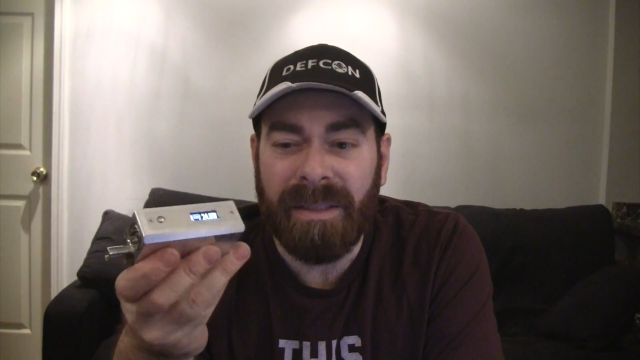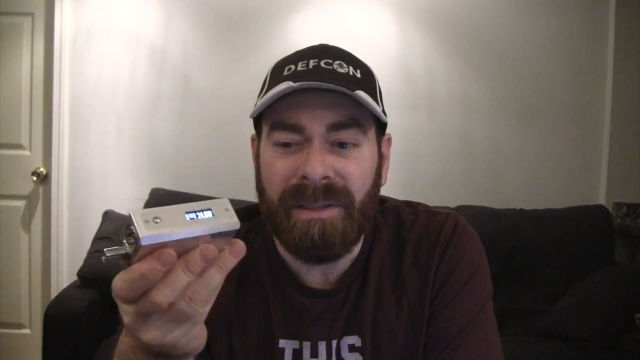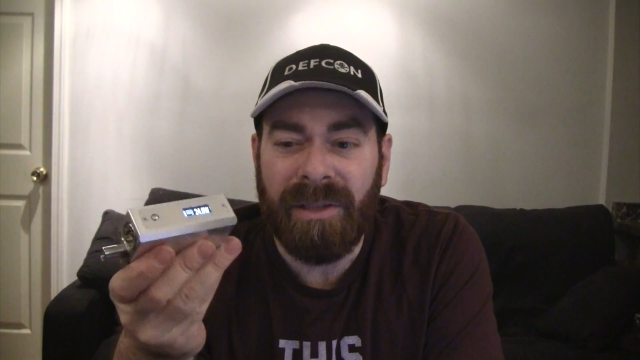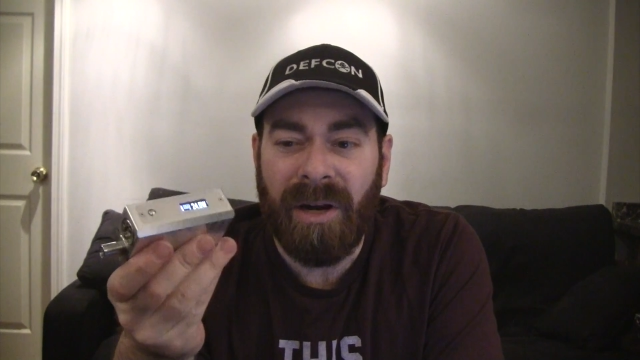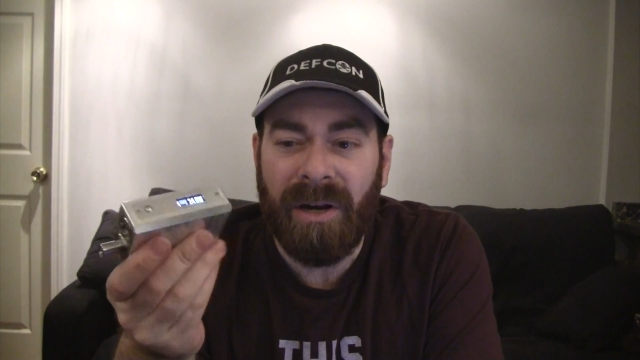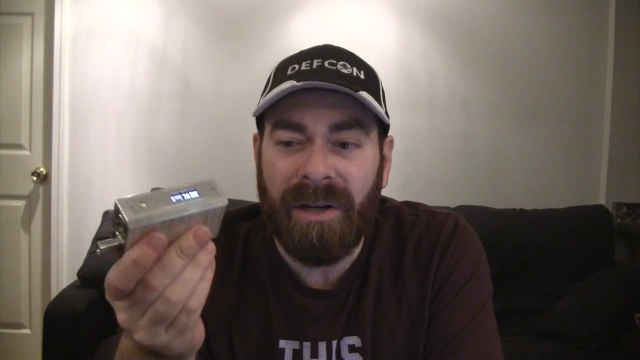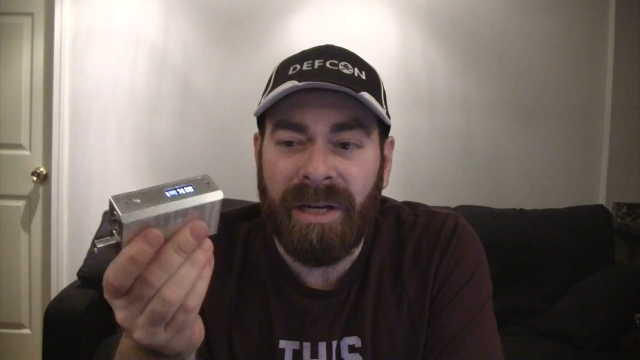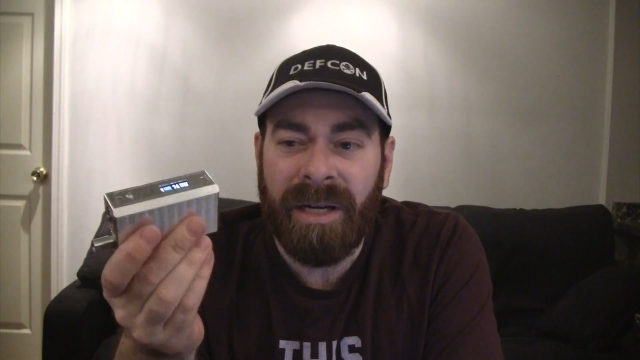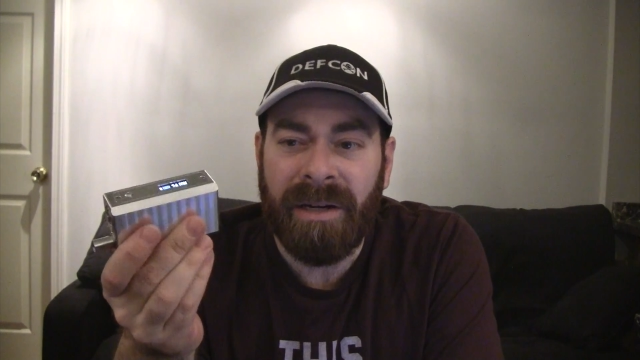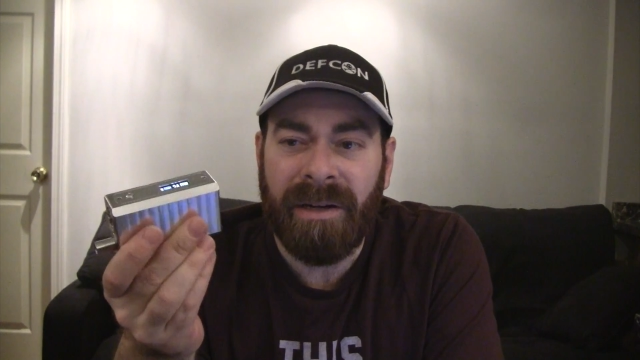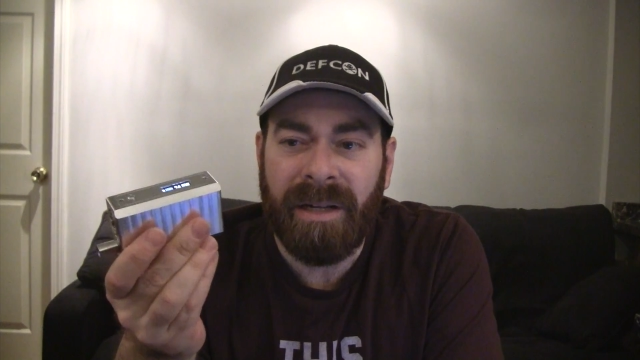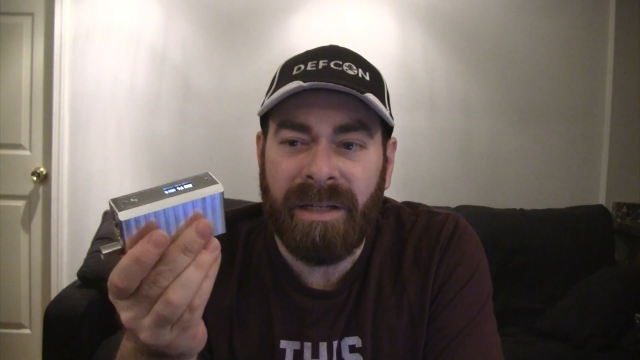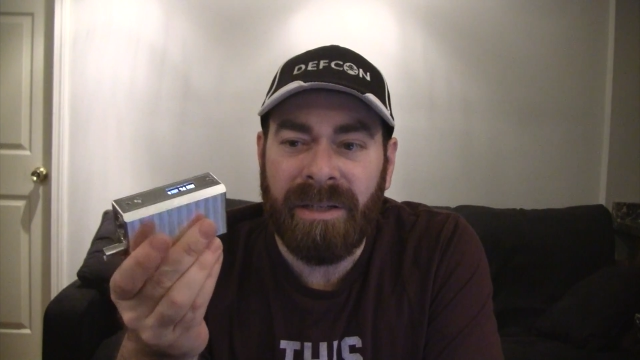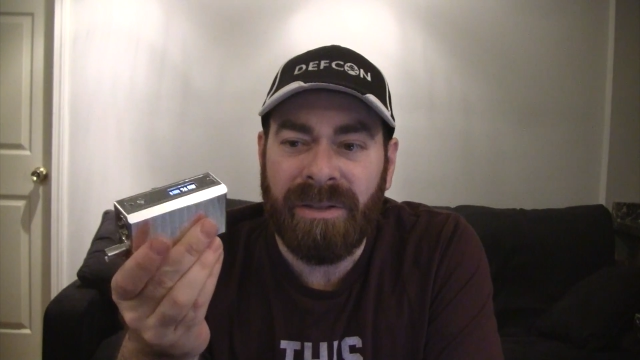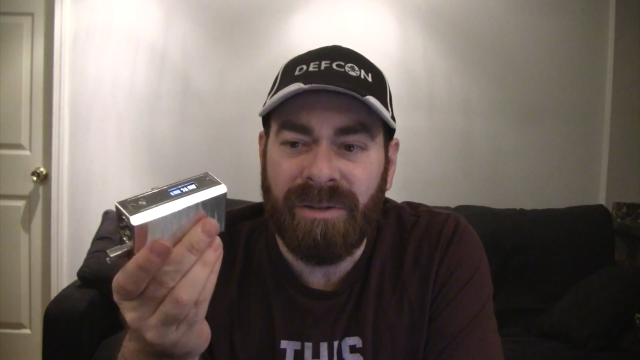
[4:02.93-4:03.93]
darn near
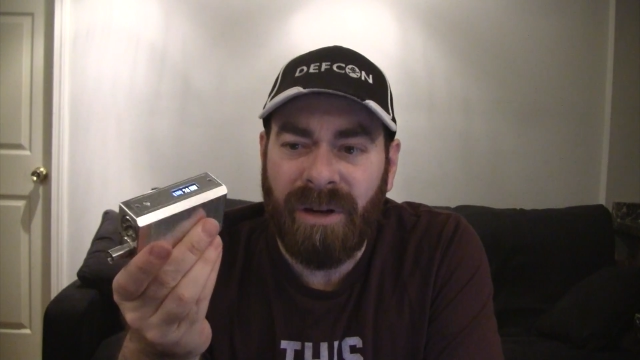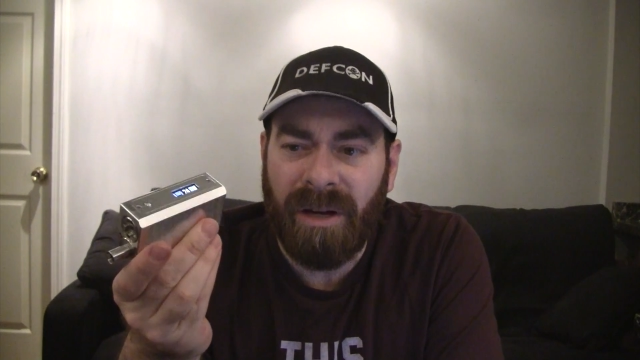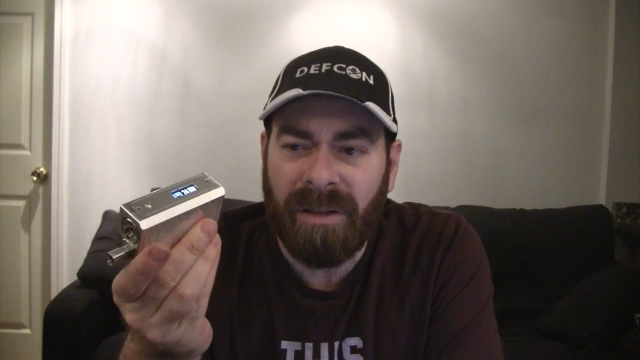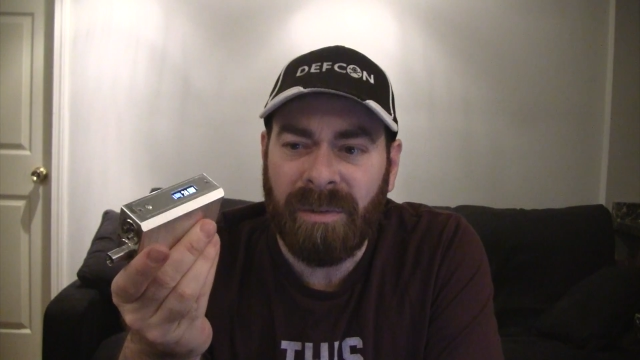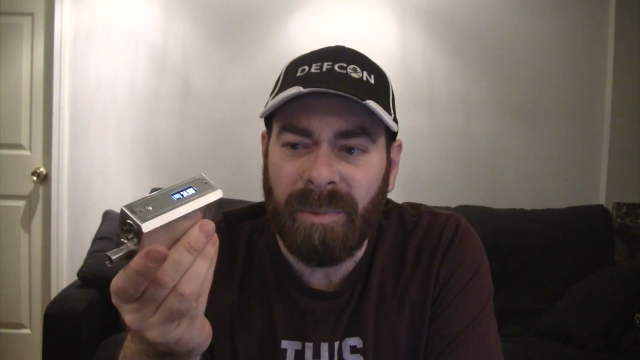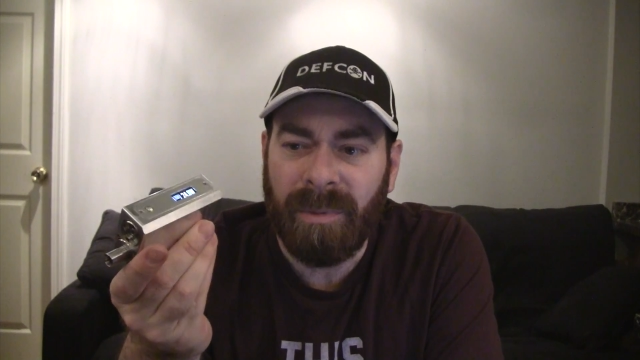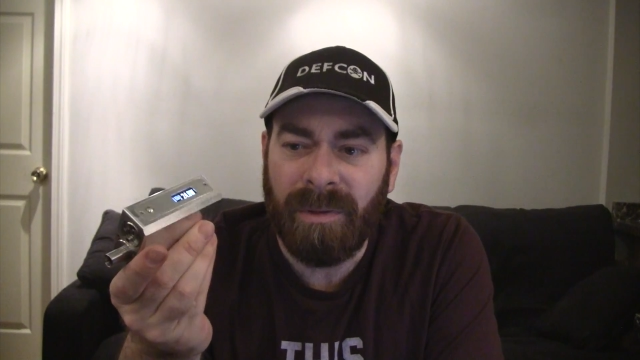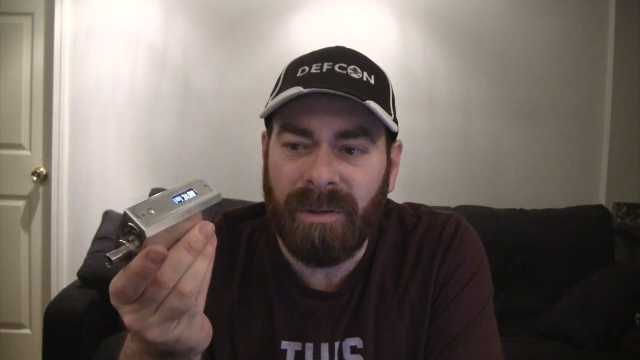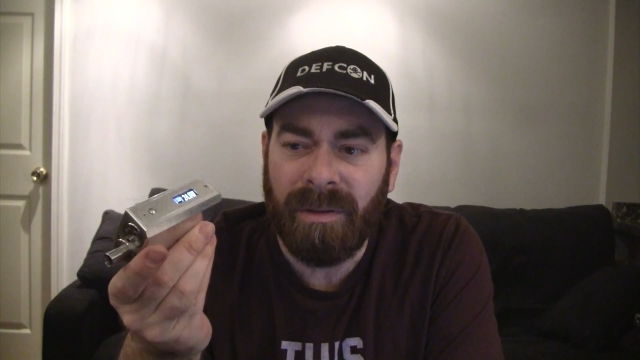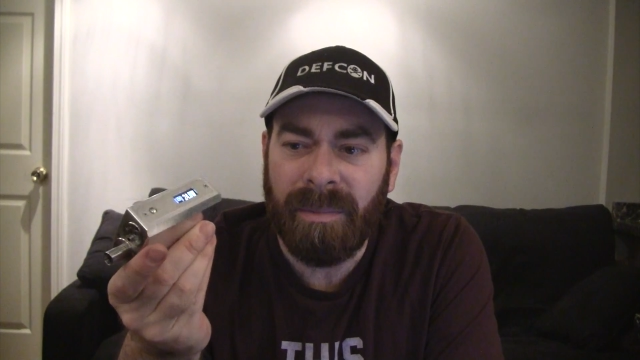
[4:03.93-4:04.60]
indestructible.